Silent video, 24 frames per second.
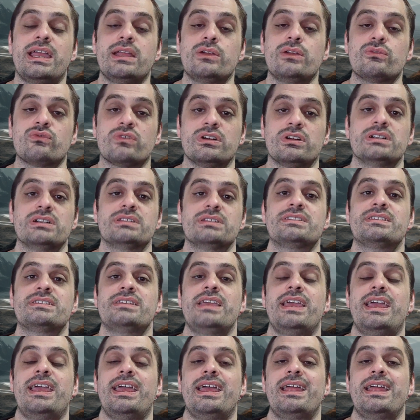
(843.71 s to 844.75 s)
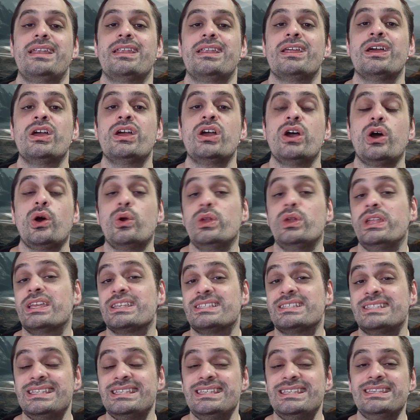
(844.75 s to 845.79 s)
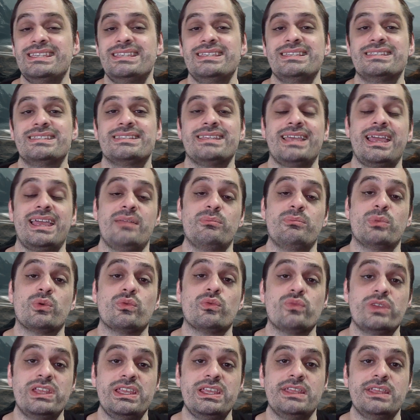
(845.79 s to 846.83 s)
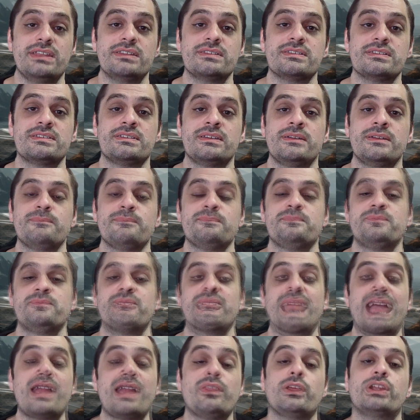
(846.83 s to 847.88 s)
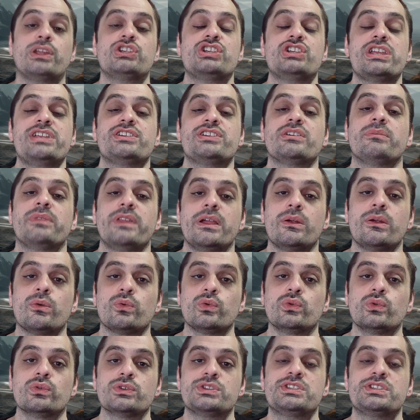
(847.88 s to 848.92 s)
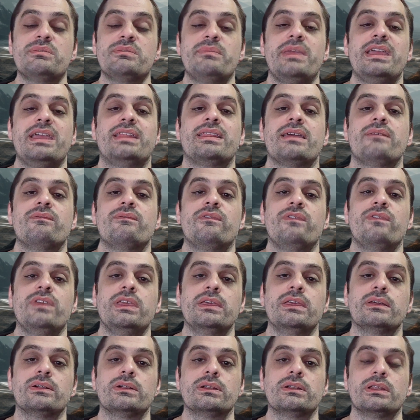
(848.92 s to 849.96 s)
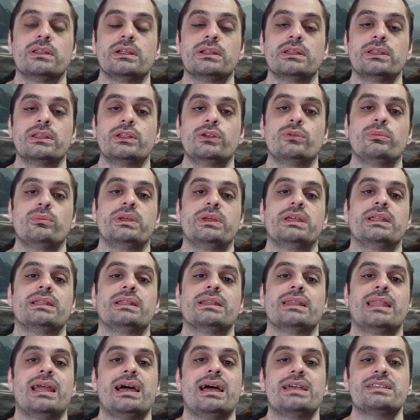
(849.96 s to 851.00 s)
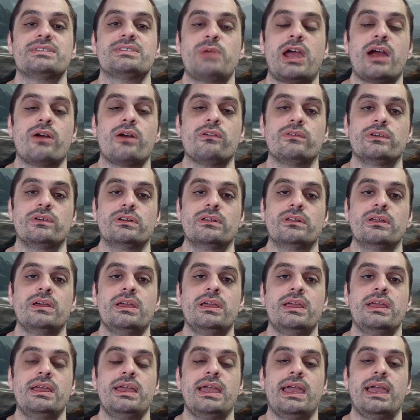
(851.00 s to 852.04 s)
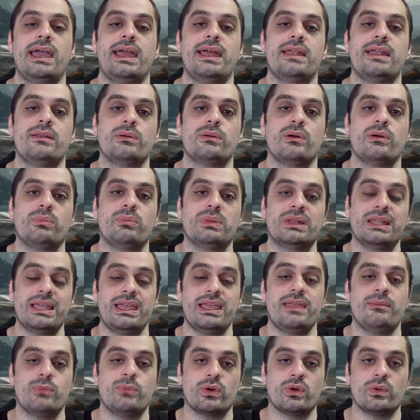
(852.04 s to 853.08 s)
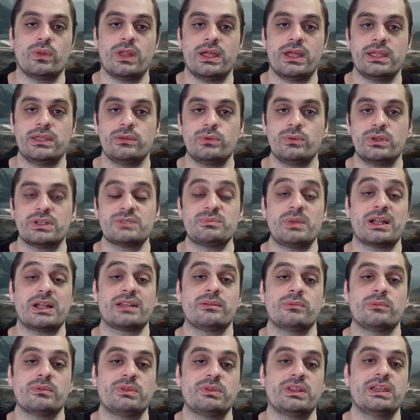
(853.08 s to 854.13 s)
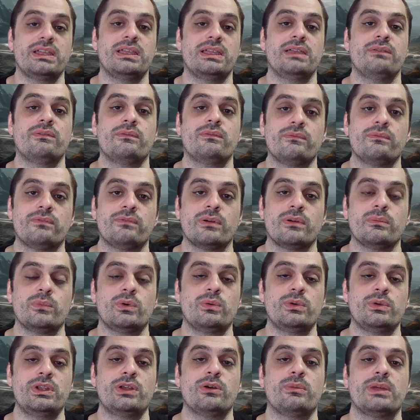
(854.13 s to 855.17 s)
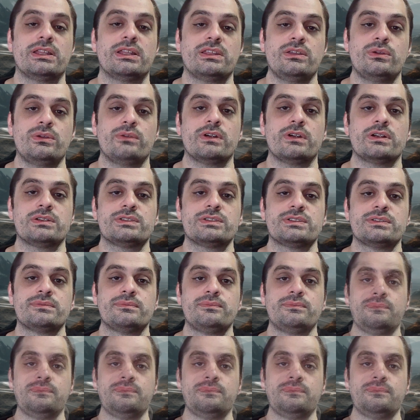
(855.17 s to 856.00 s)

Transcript: Grunts and ODSTs and Marines, and how they're going to change up their rules to make them feel a little bit less powerful and play more like you would expect them to play from what we know about the universe.